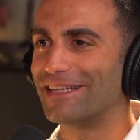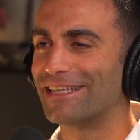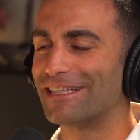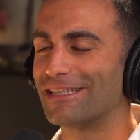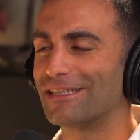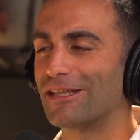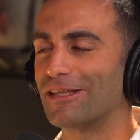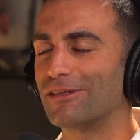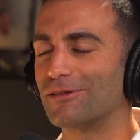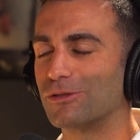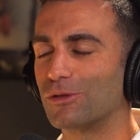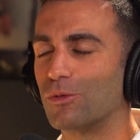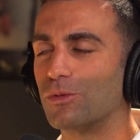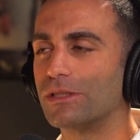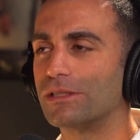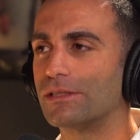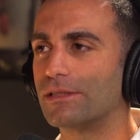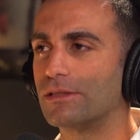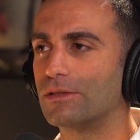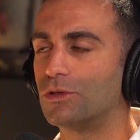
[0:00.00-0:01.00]
And there's
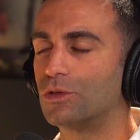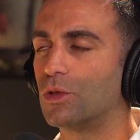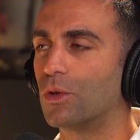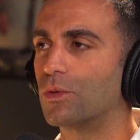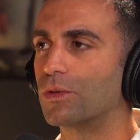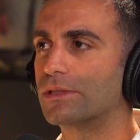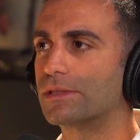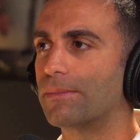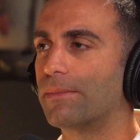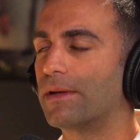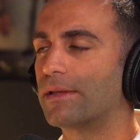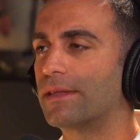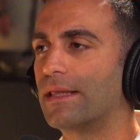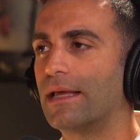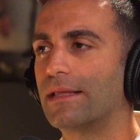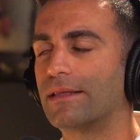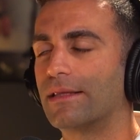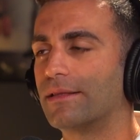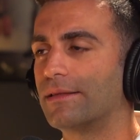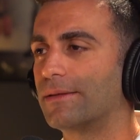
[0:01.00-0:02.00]
always jokes about
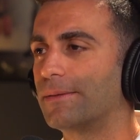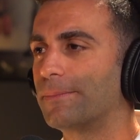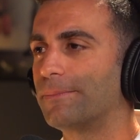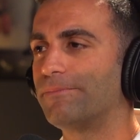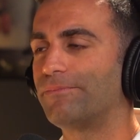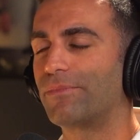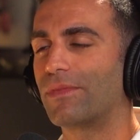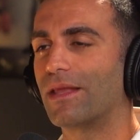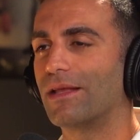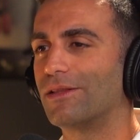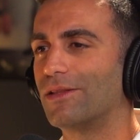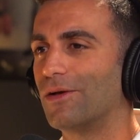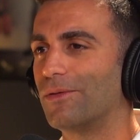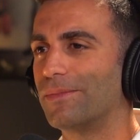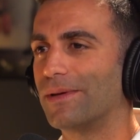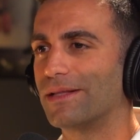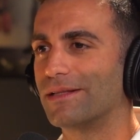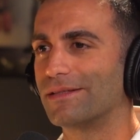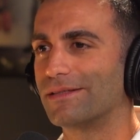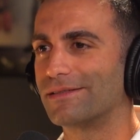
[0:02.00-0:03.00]
that. And no,
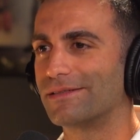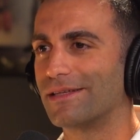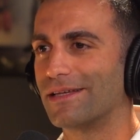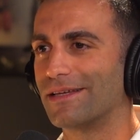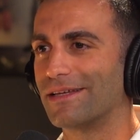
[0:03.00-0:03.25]
man, it's